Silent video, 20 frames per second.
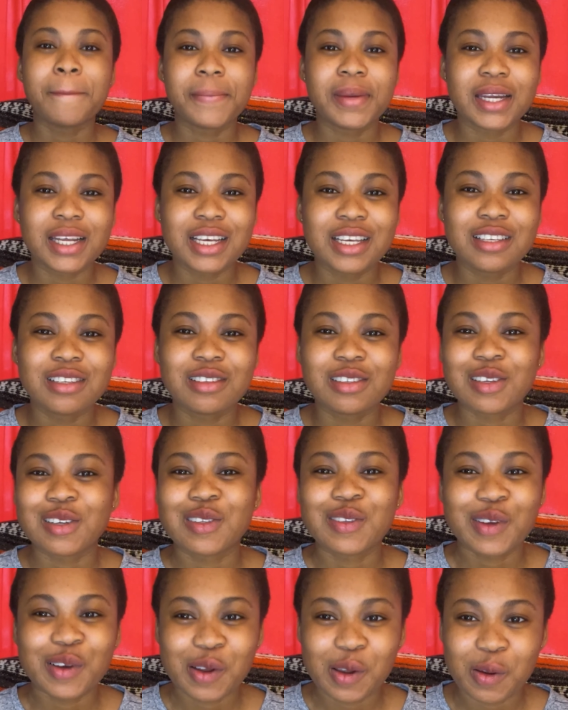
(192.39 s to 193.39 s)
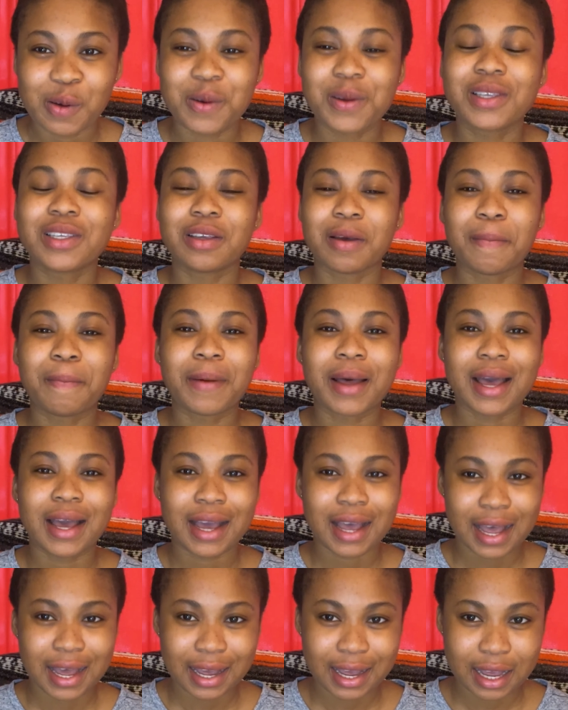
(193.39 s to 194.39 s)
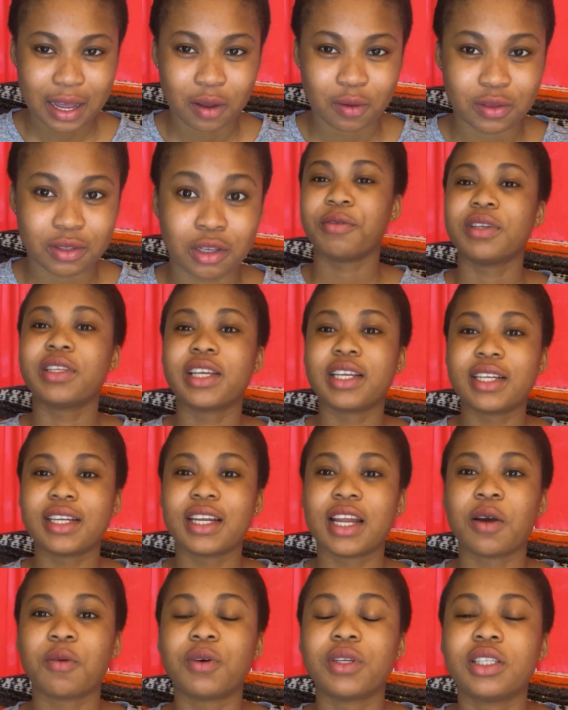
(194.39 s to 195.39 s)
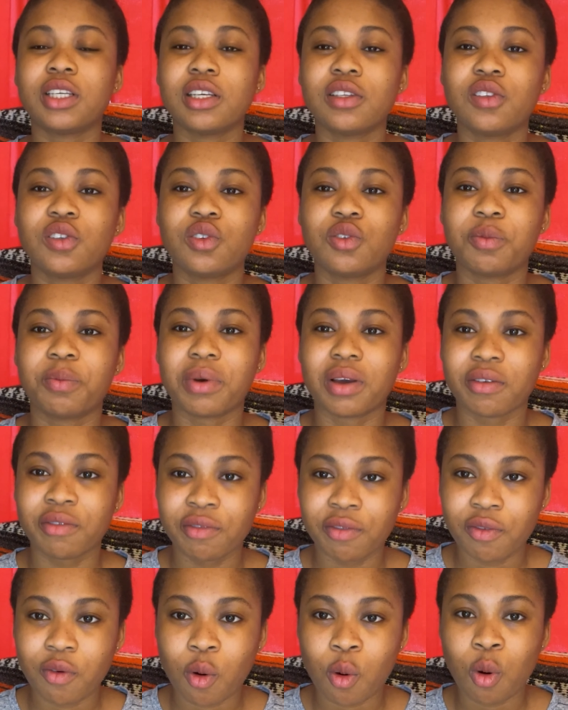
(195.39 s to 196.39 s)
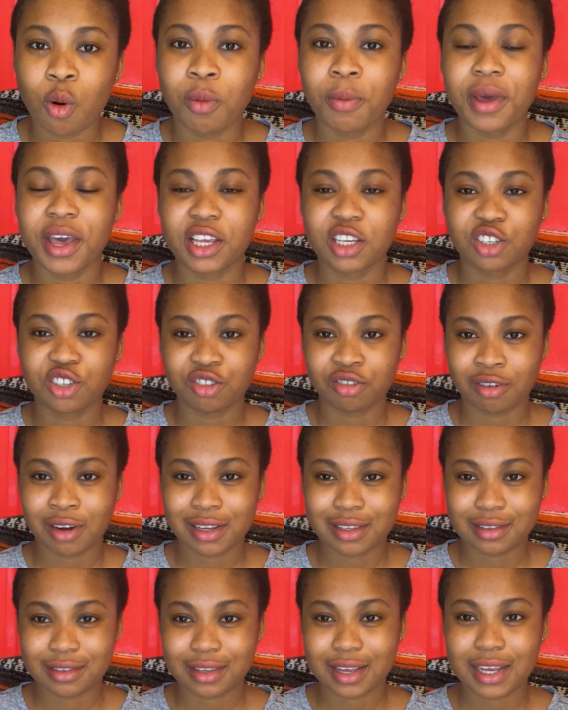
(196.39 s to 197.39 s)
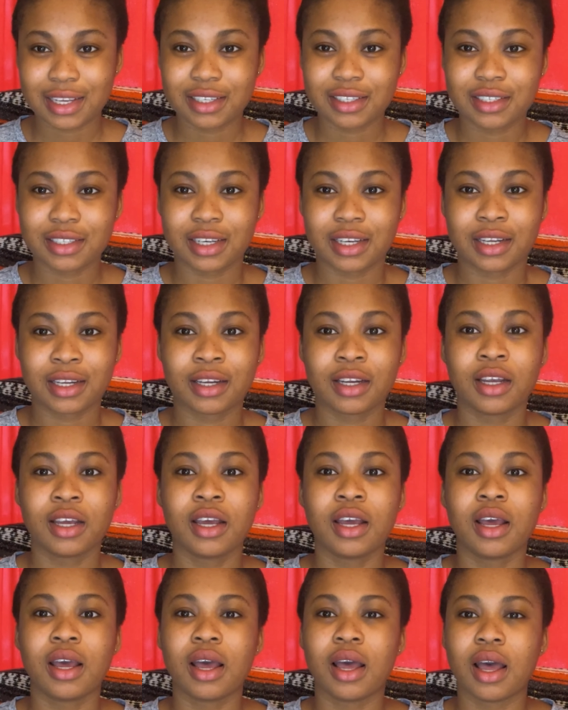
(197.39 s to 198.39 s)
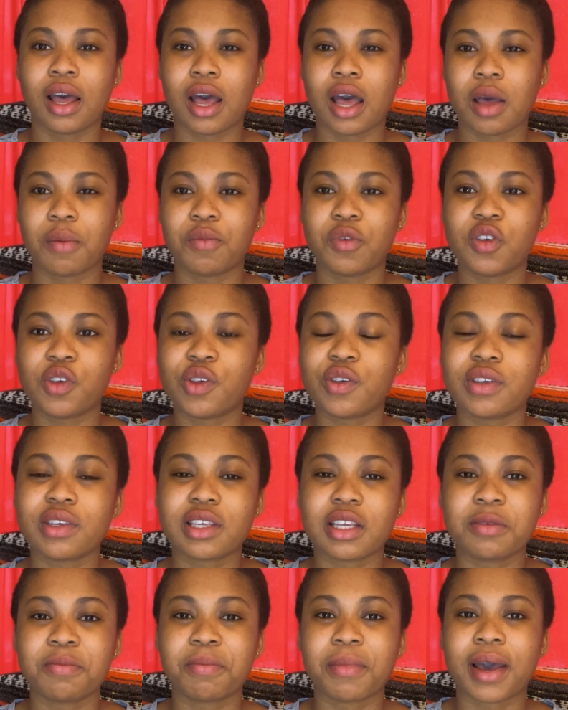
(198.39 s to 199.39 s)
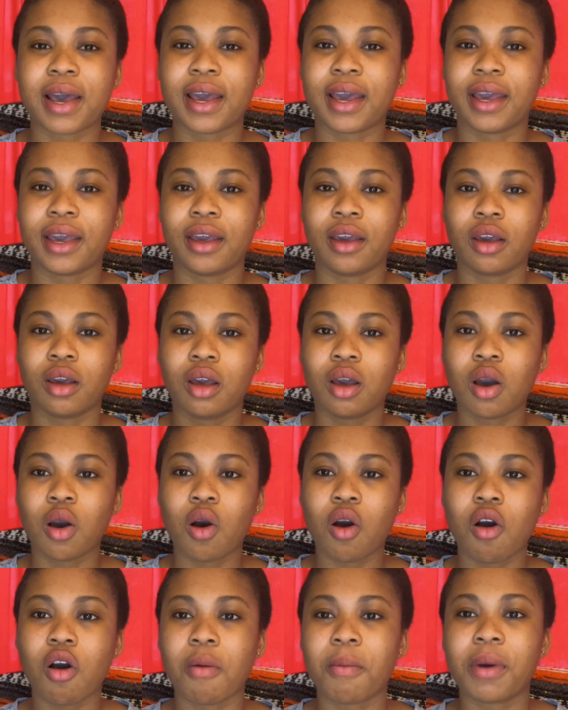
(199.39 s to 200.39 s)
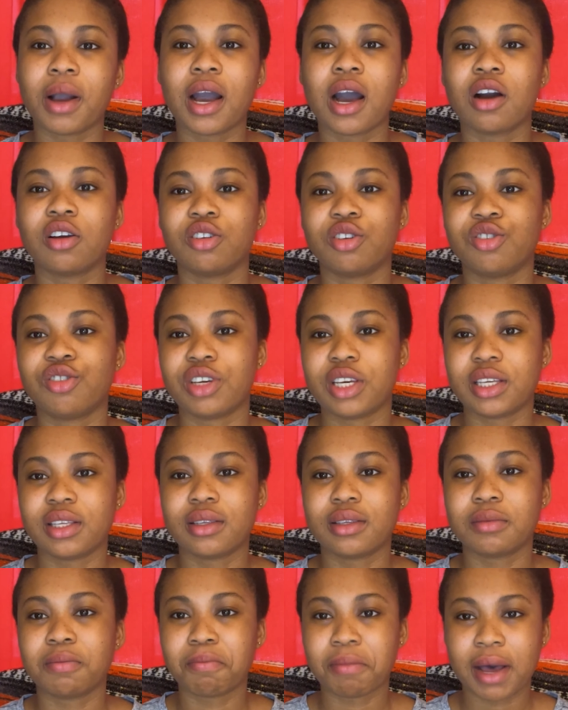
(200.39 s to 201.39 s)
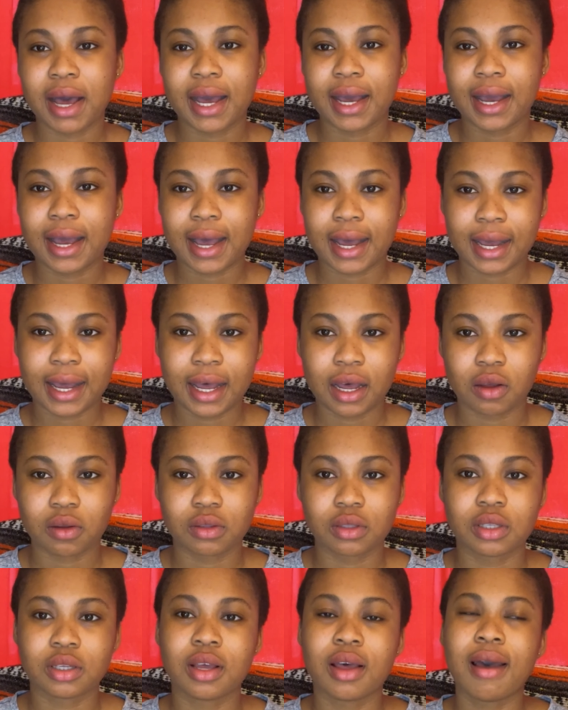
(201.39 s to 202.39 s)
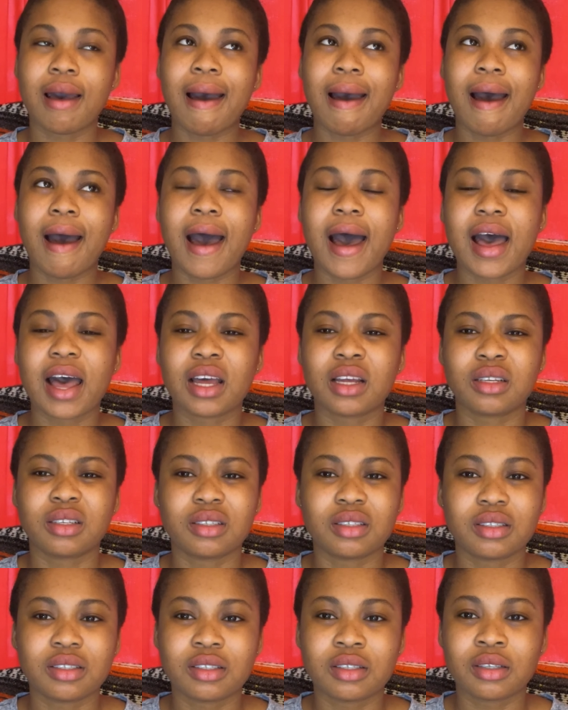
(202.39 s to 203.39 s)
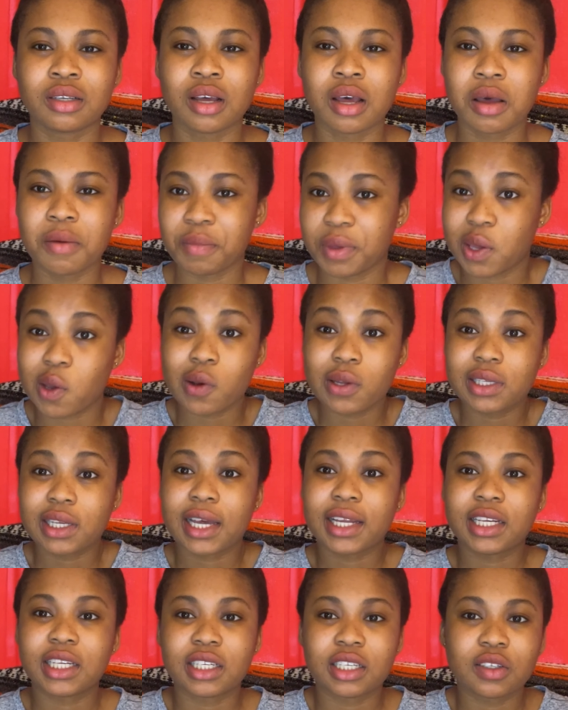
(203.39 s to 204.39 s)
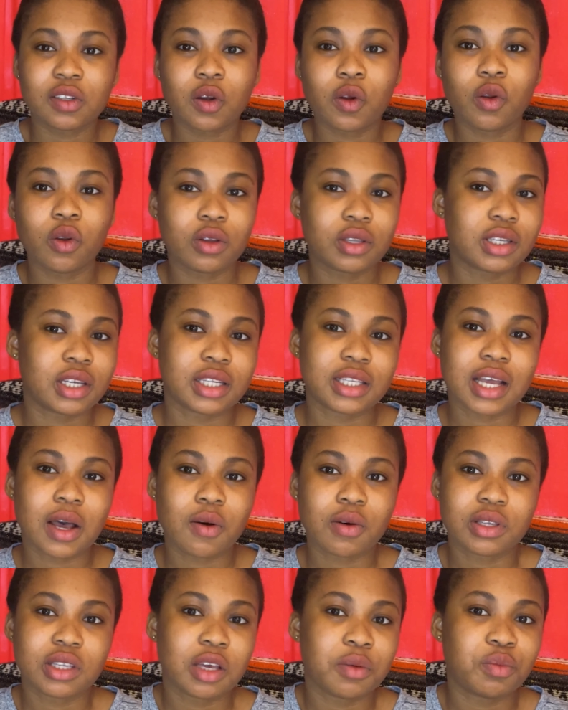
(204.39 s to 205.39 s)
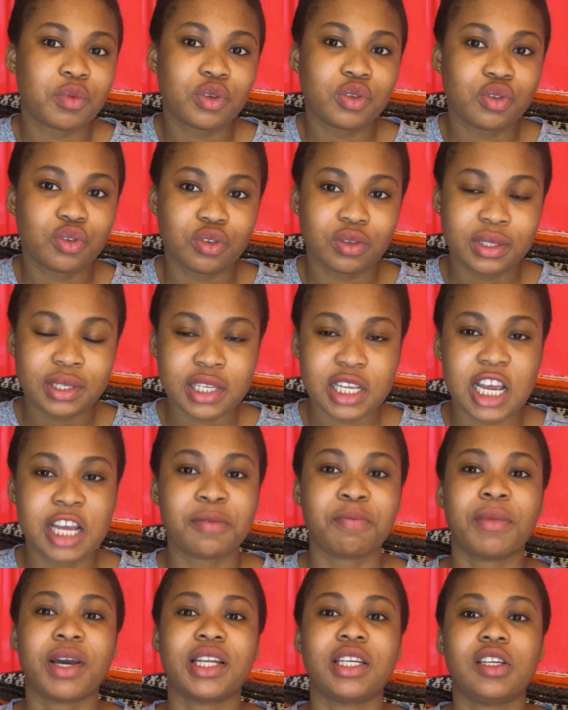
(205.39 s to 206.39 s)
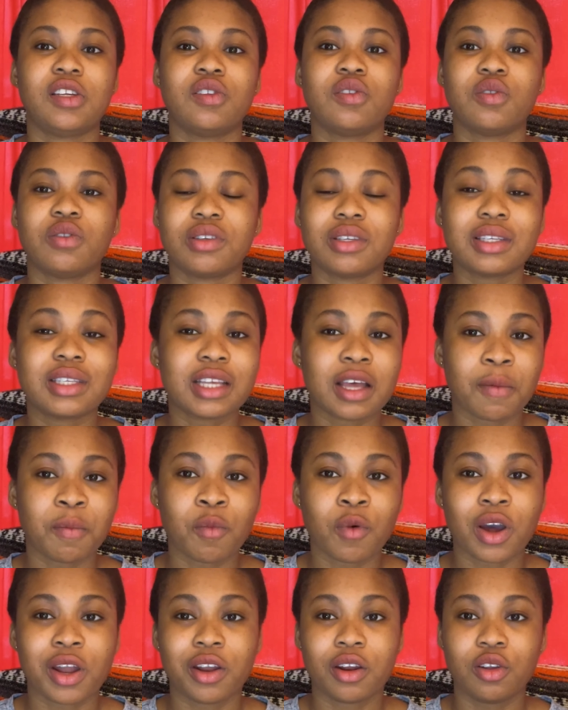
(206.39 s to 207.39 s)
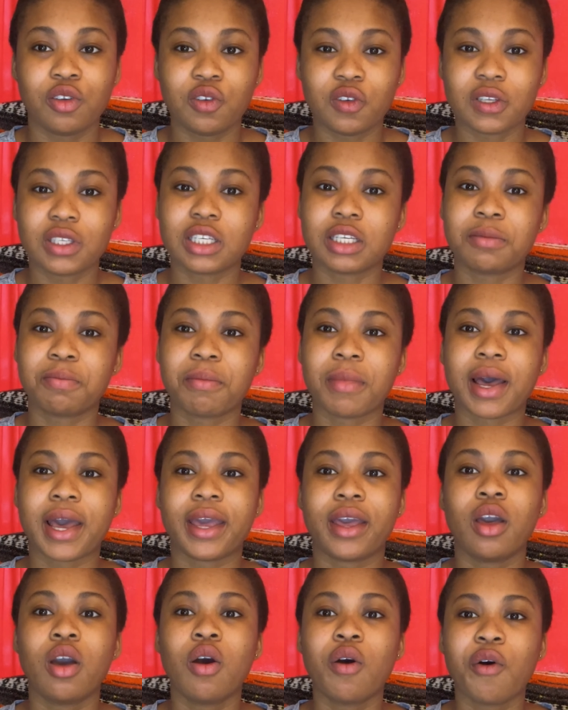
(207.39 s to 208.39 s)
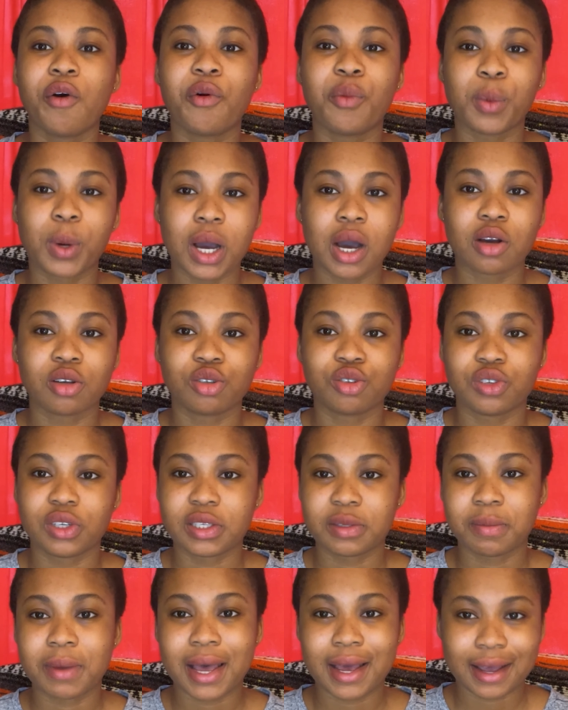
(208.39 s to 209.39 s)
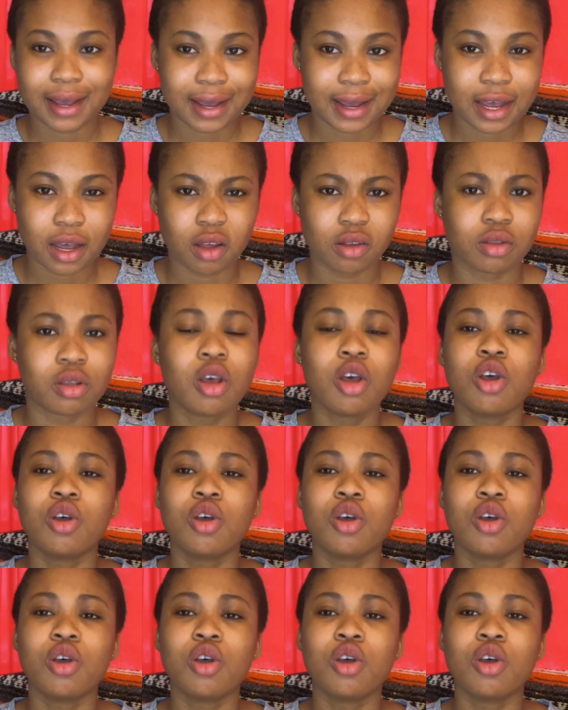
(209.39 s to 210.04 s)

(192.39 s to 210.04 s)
Please don't close your bank account. Recently, I wanted to perform a transaction using my home country's bank account, and because I didn't close it, I was able to send money to someone using my home country's bank account.